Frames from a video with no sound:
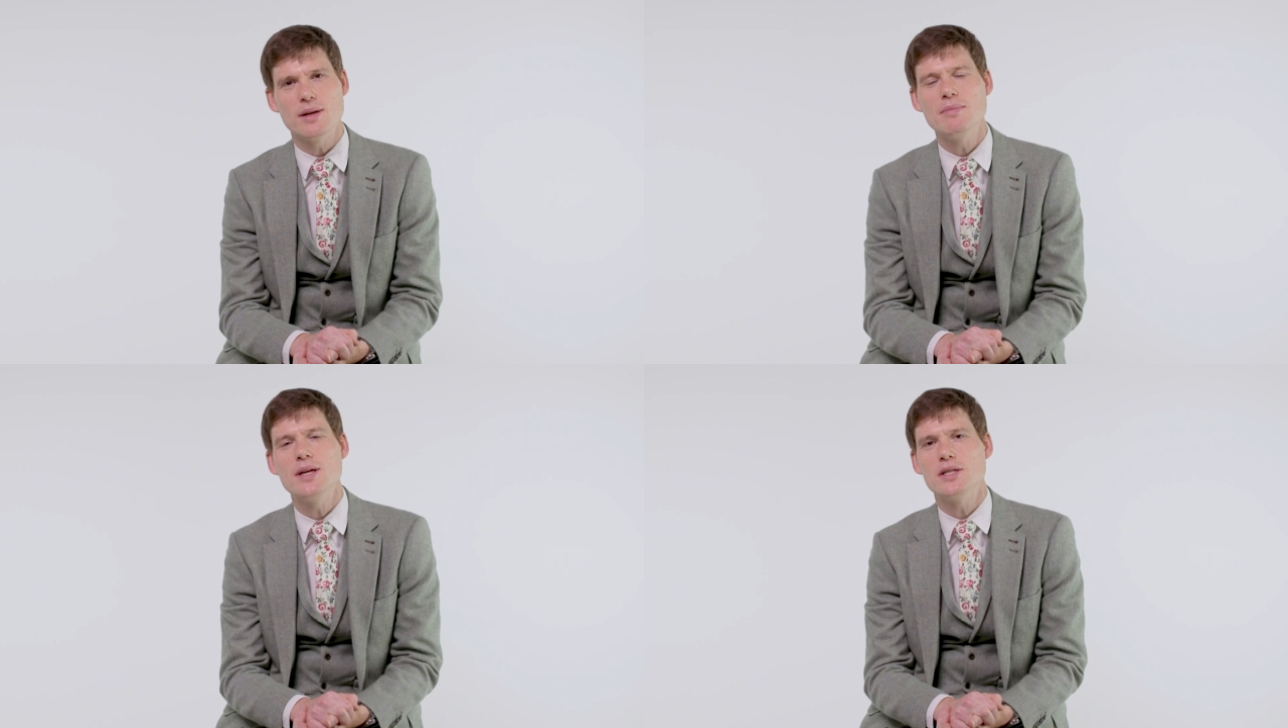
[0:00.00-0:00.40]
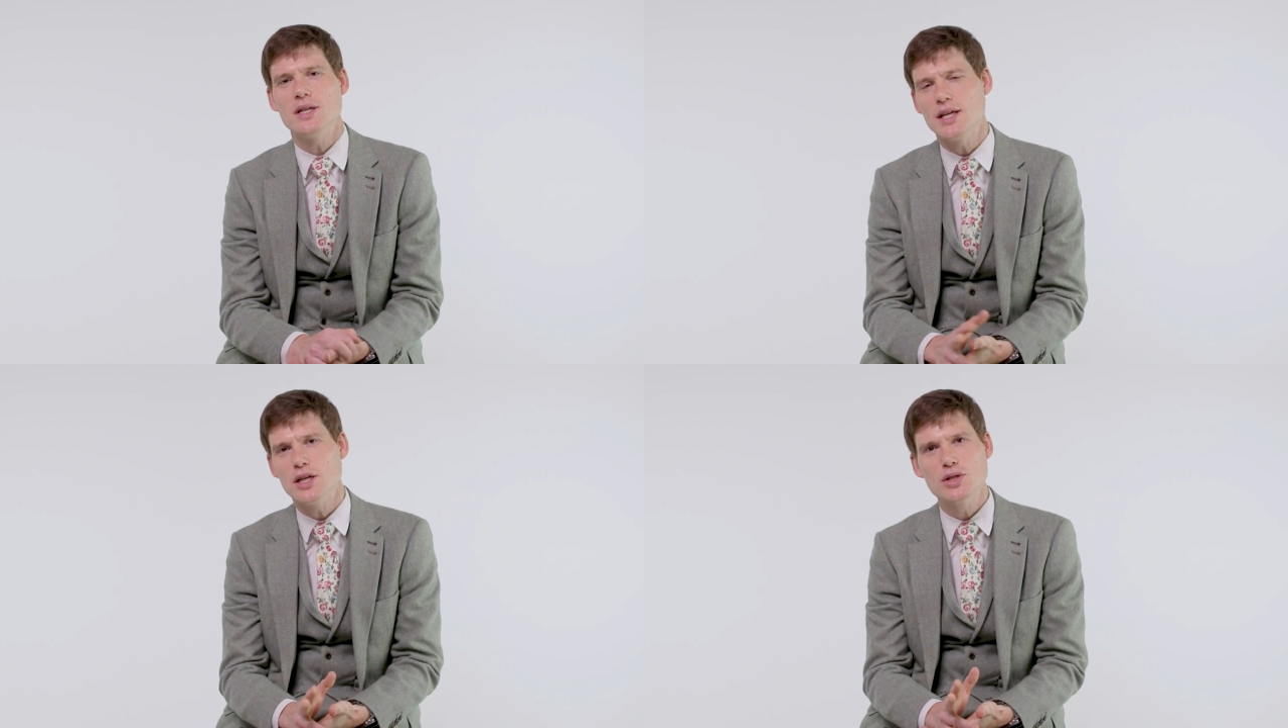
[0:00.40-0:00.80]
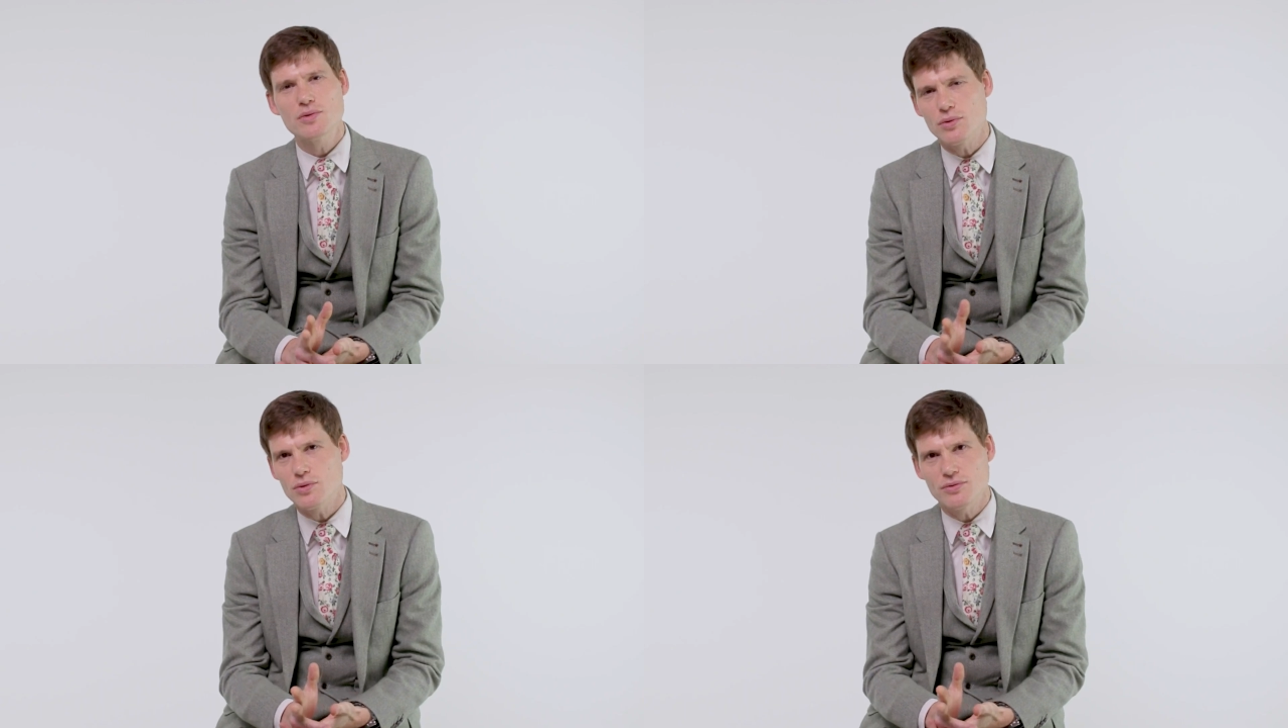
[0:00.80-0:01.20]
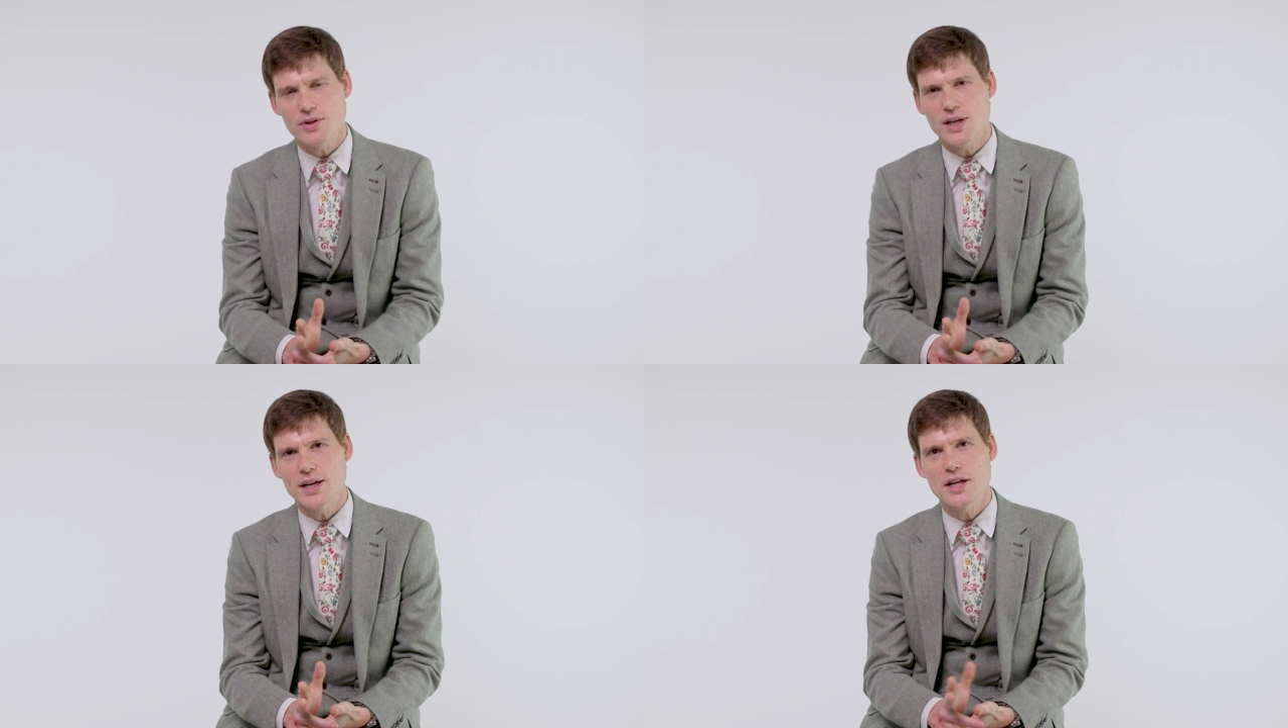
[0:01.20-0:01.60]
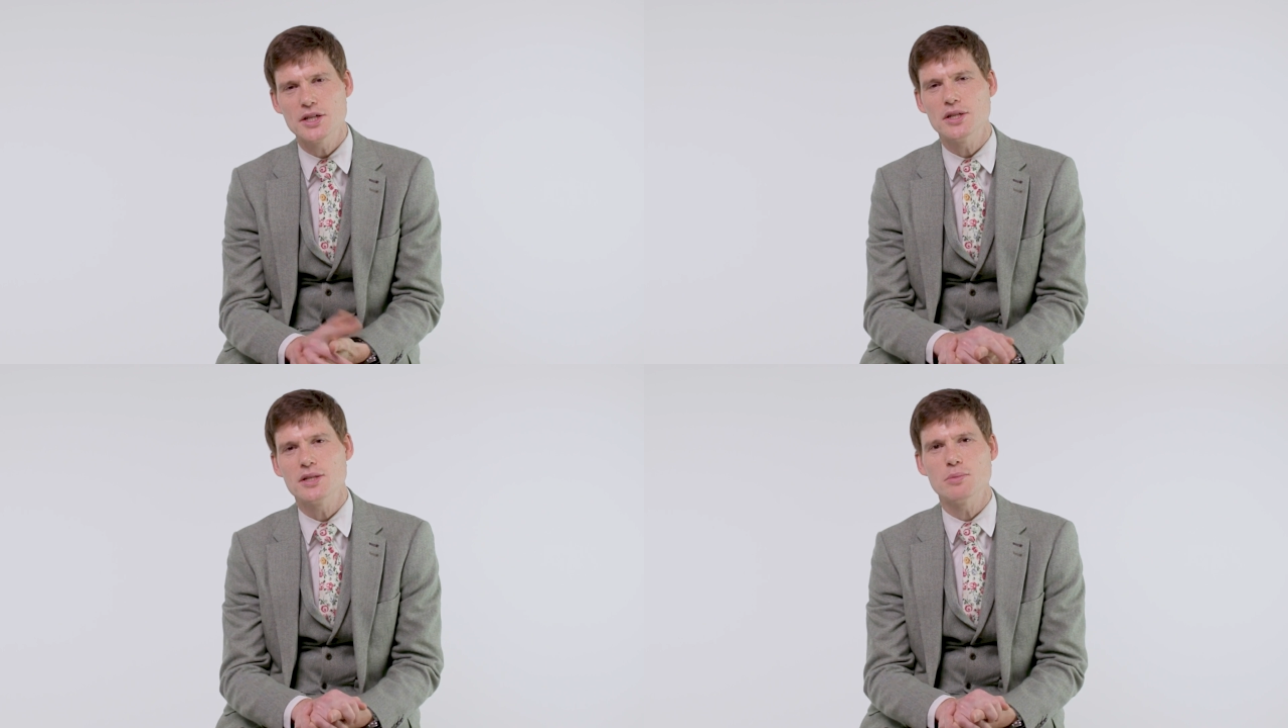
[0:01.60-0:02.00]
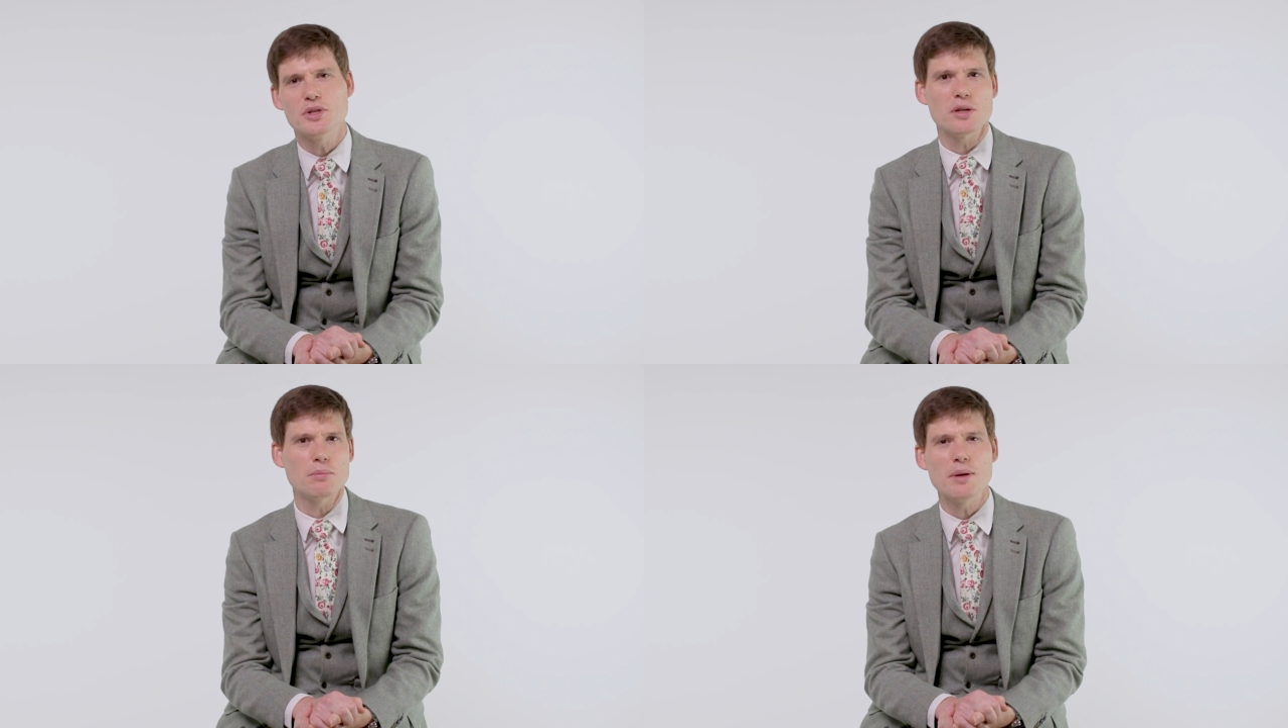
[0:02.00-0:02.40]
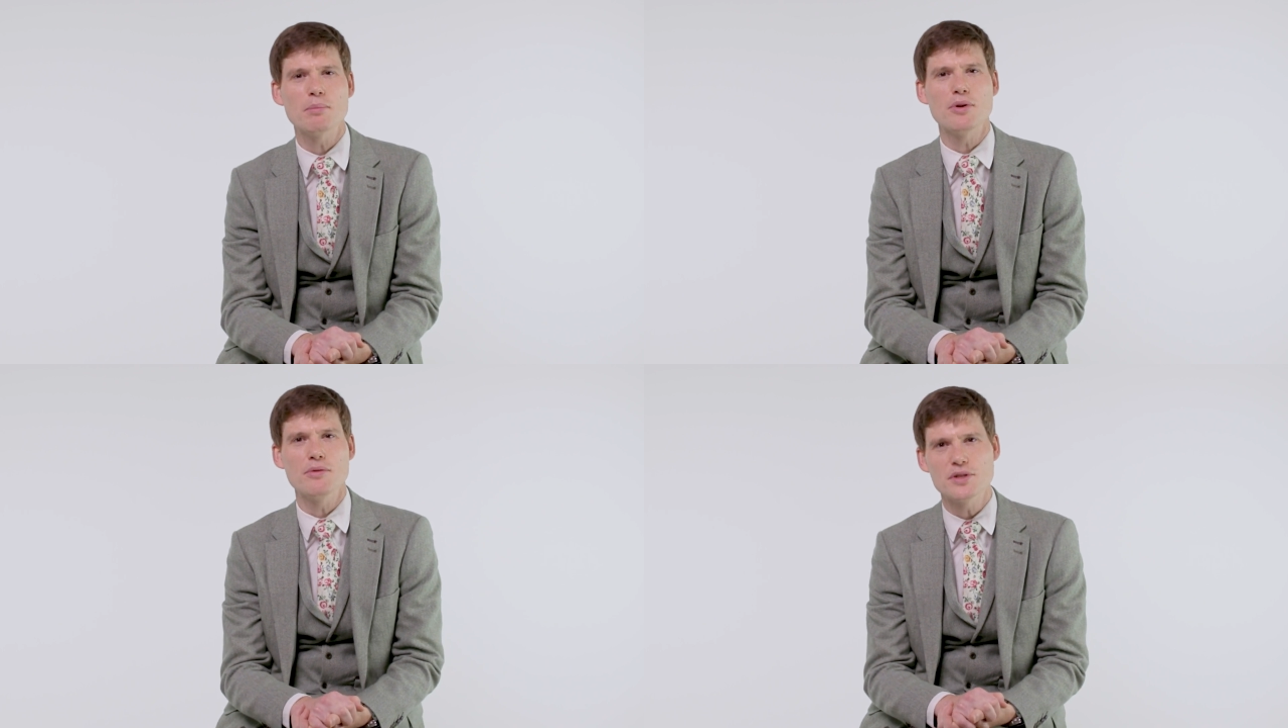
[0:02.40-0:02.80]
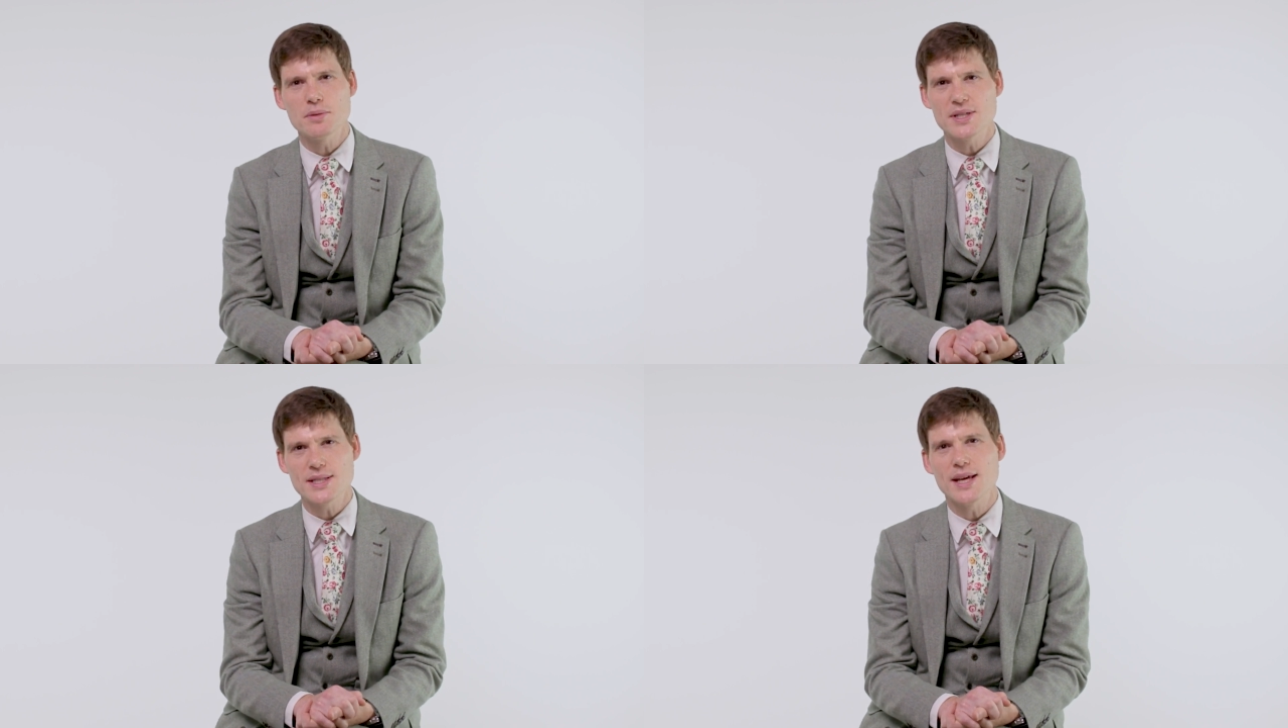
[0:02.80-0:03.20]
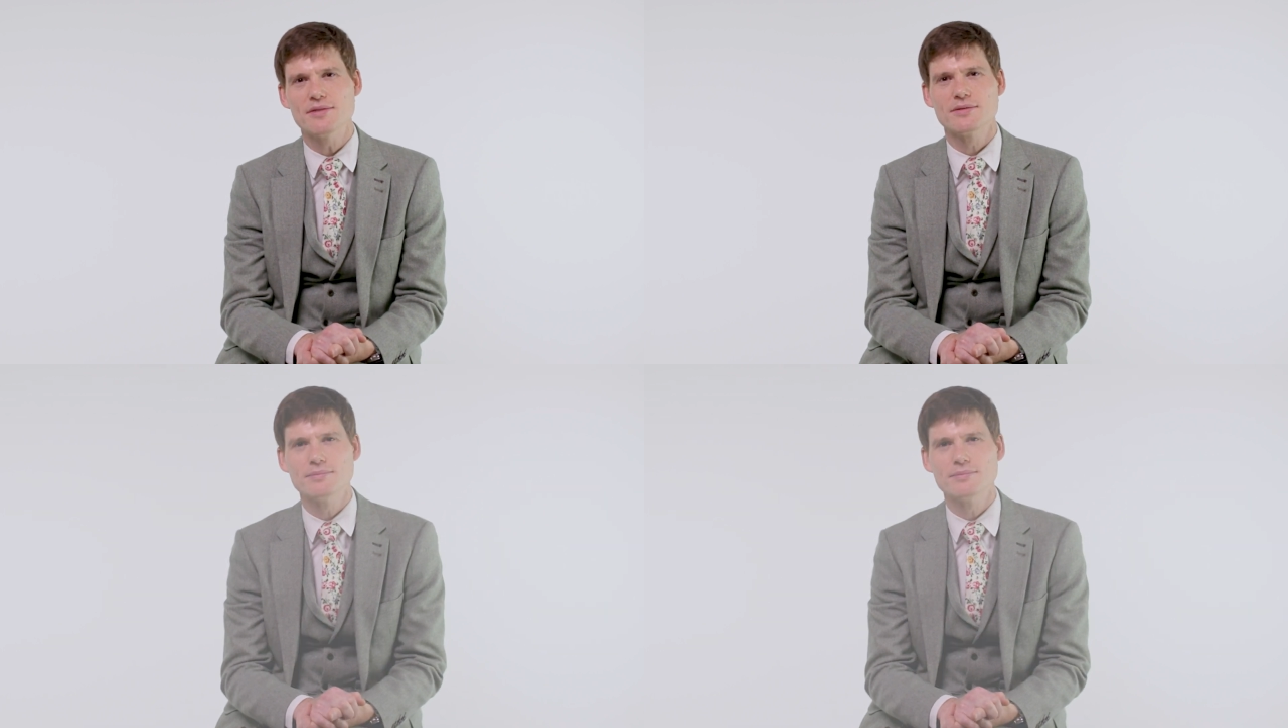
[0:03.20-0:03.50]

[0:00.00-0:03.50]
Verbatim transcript: immediately useful for clinicians and which can be proven to be safe.